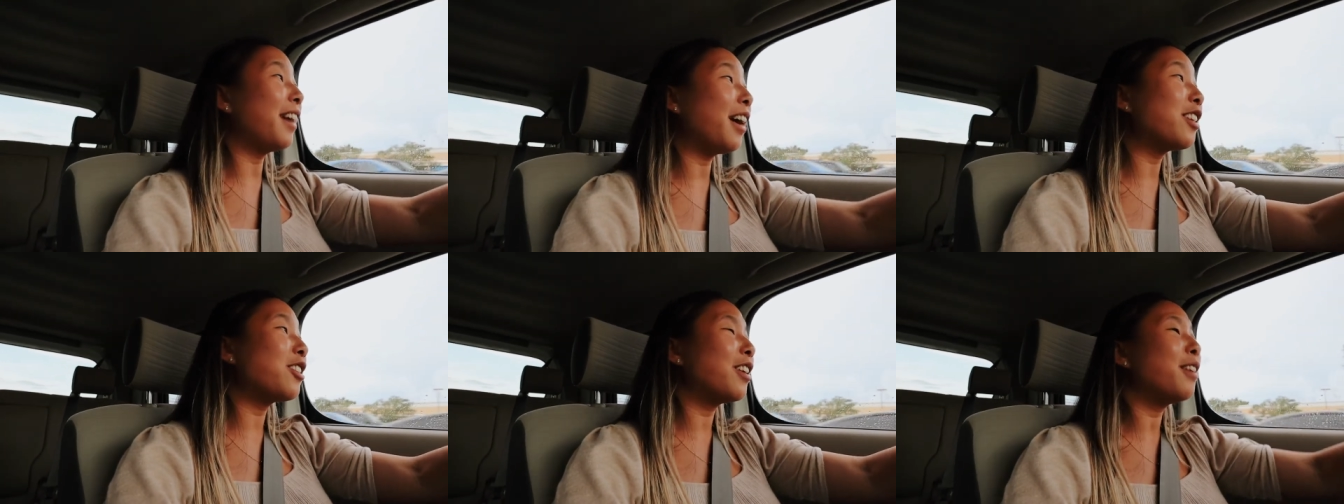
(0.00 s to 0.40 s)

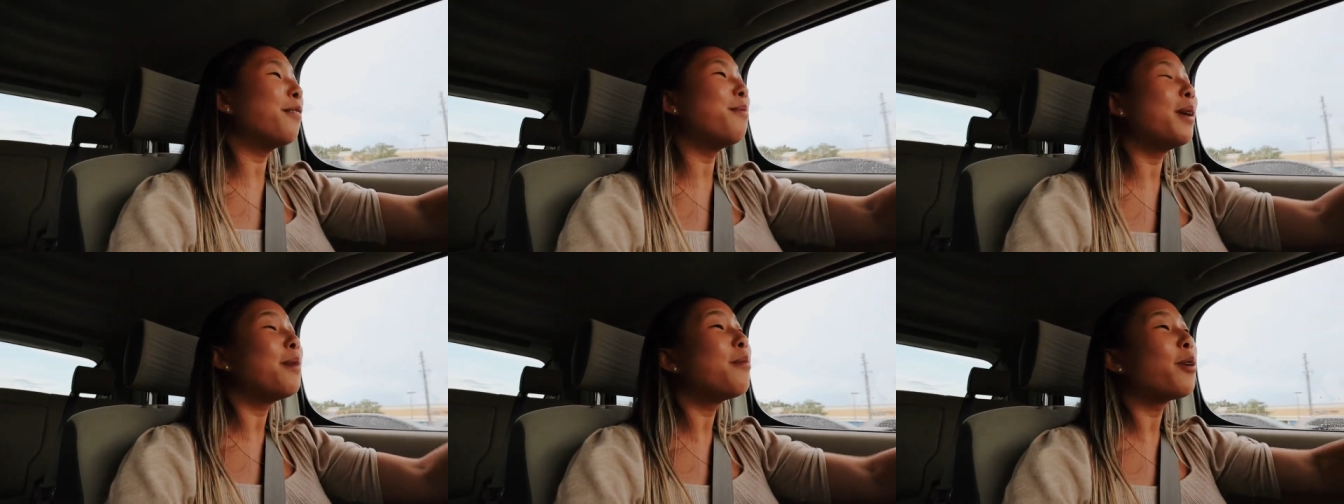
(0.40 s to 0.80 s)
I should have
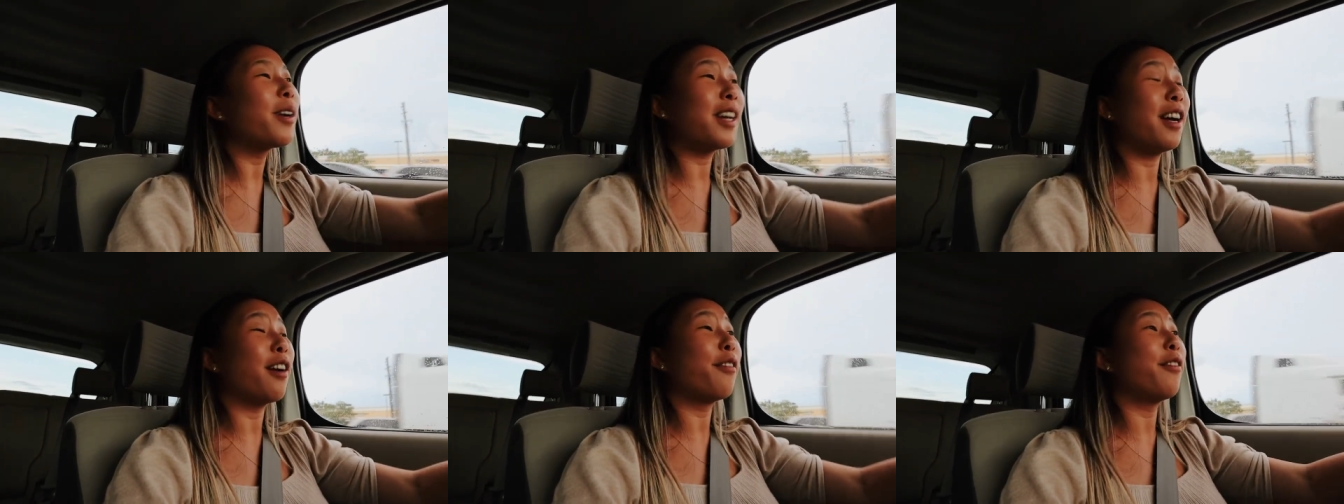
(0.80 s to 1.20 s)
been more
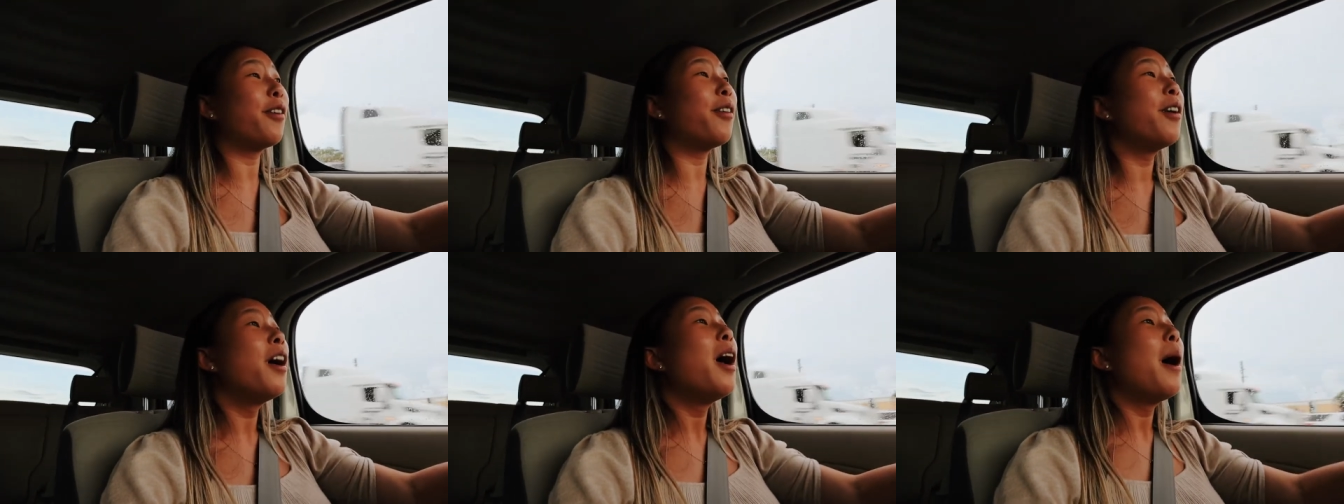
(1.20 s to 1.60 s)

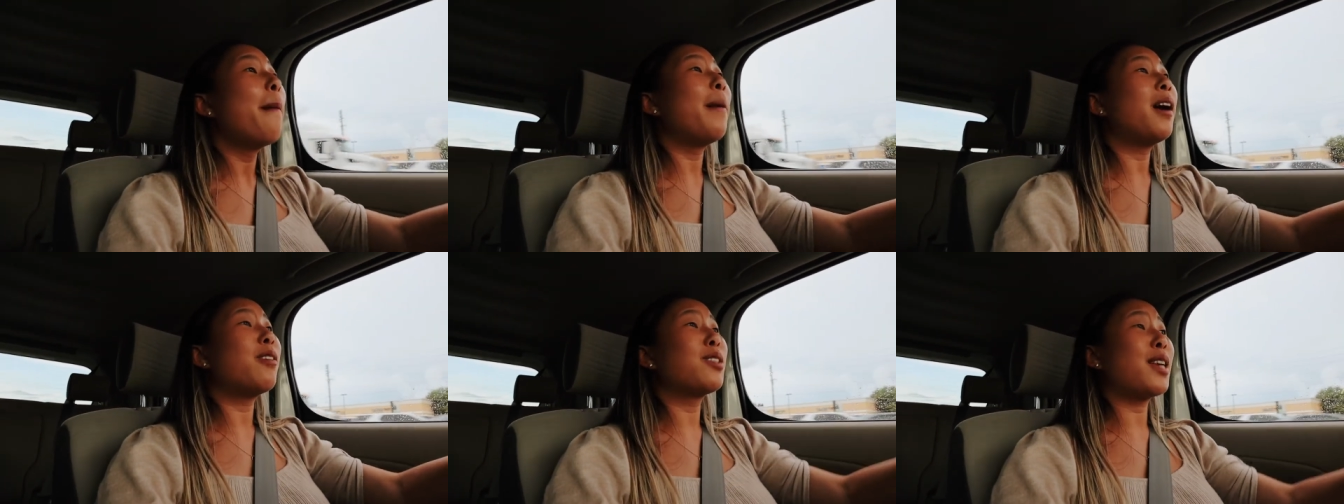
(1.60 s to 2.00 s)
careful,
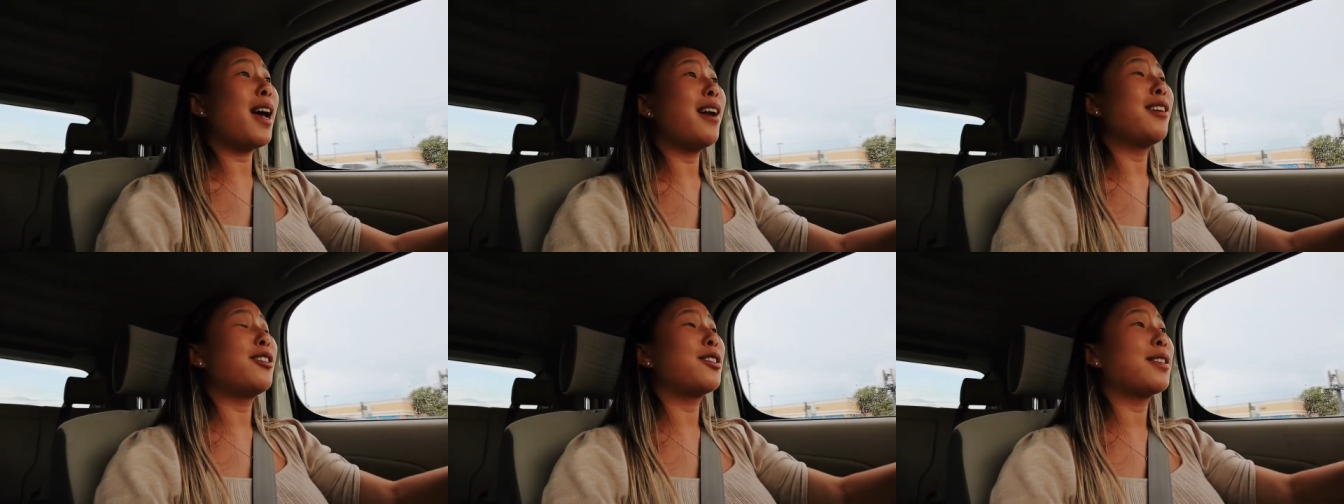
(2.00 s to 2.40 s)
but I was
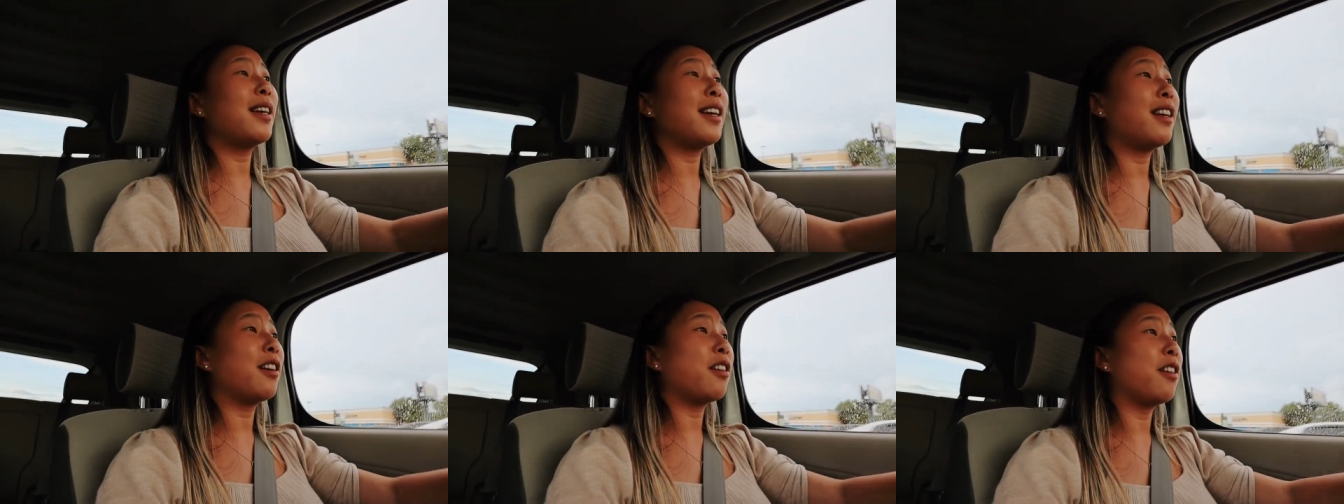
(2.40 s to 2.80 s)
kind of just
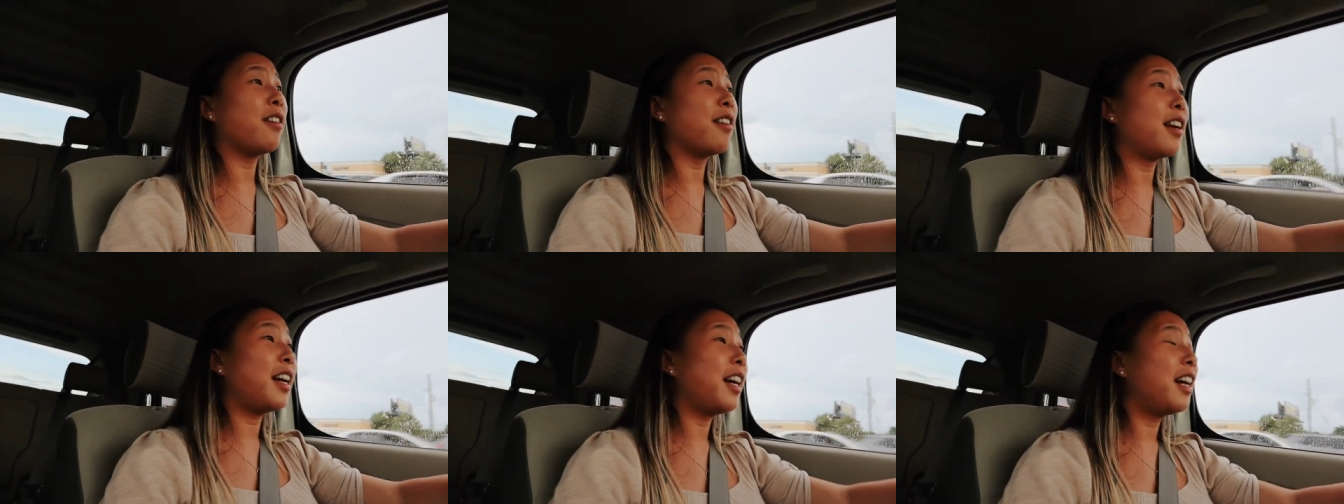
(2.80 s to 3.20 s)
like in a
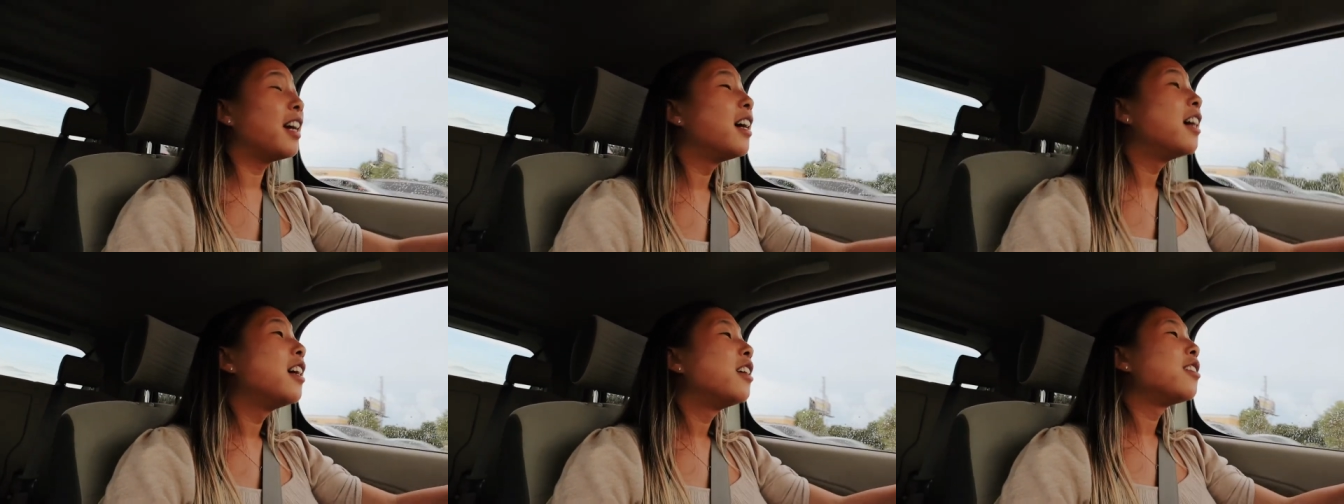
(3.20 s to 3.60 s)
hurry.
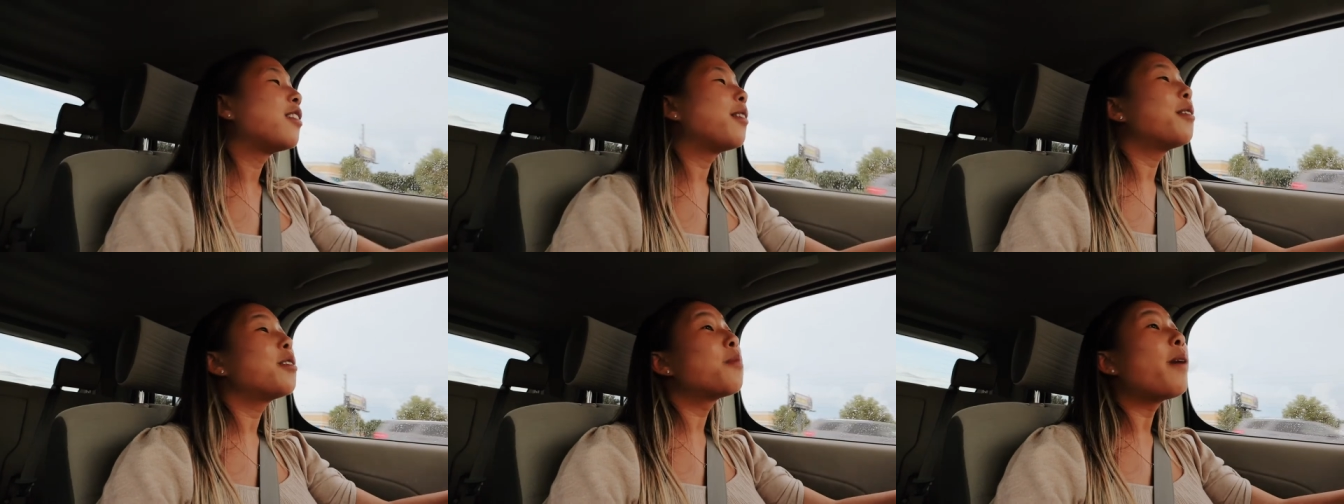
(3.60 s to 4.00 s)
So
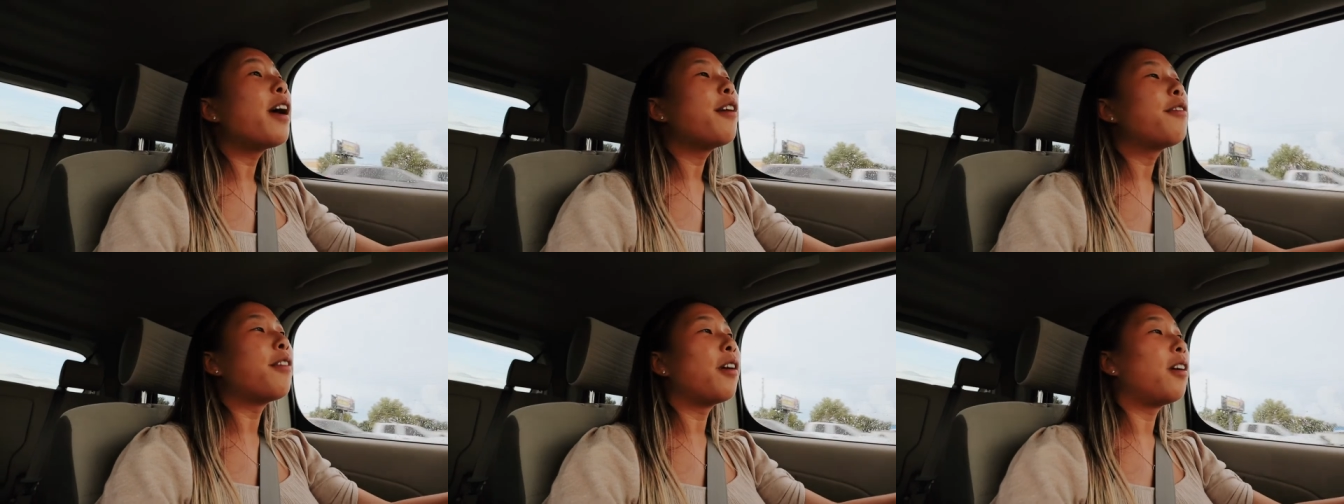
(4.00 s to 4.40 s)
it was my
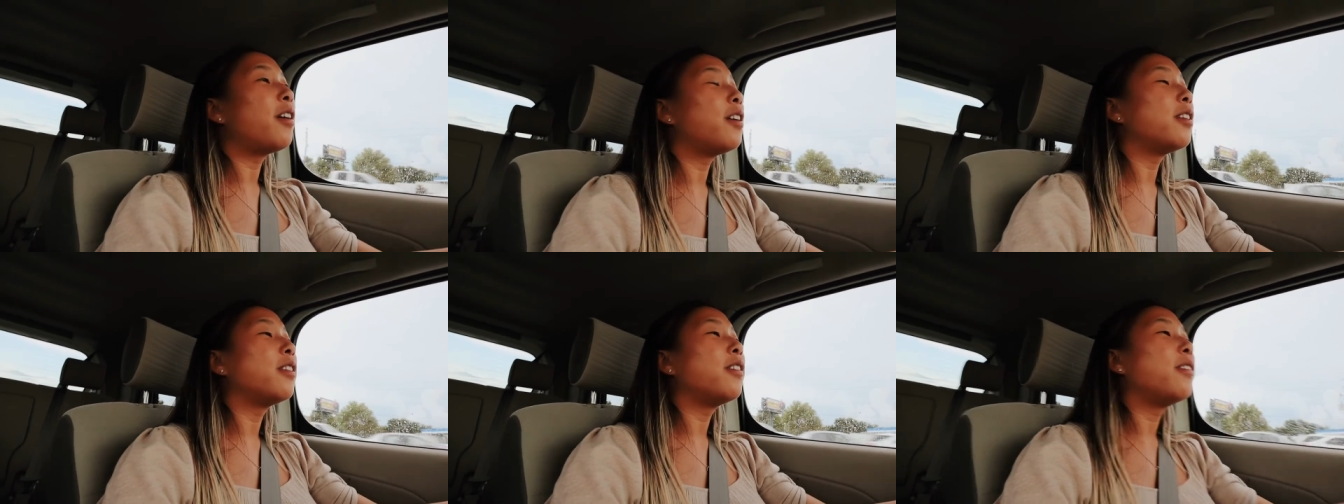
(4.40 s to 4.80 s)

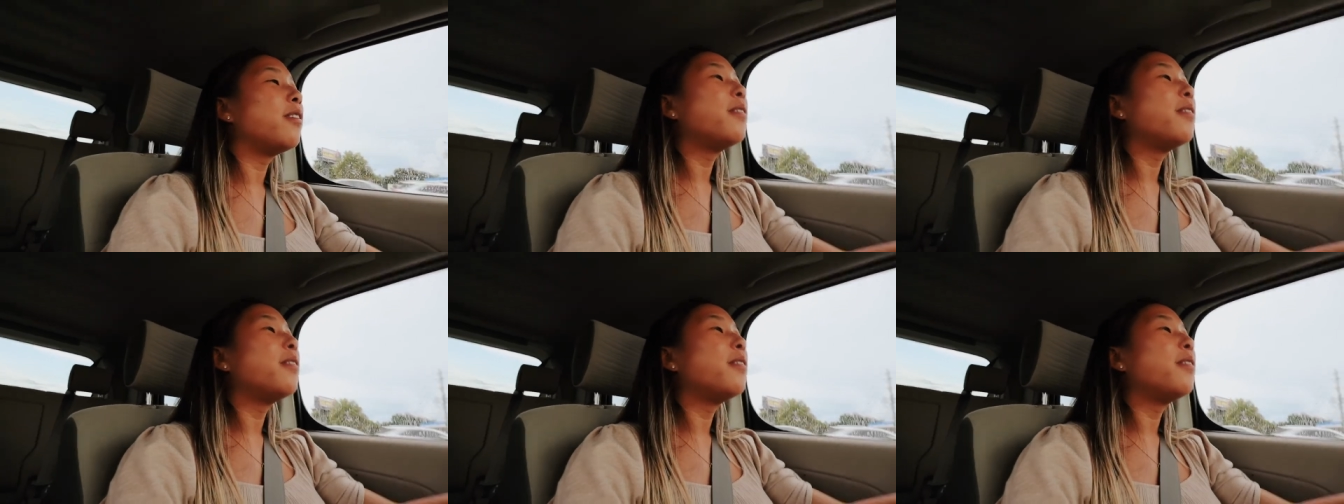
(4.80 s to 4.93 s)
fault.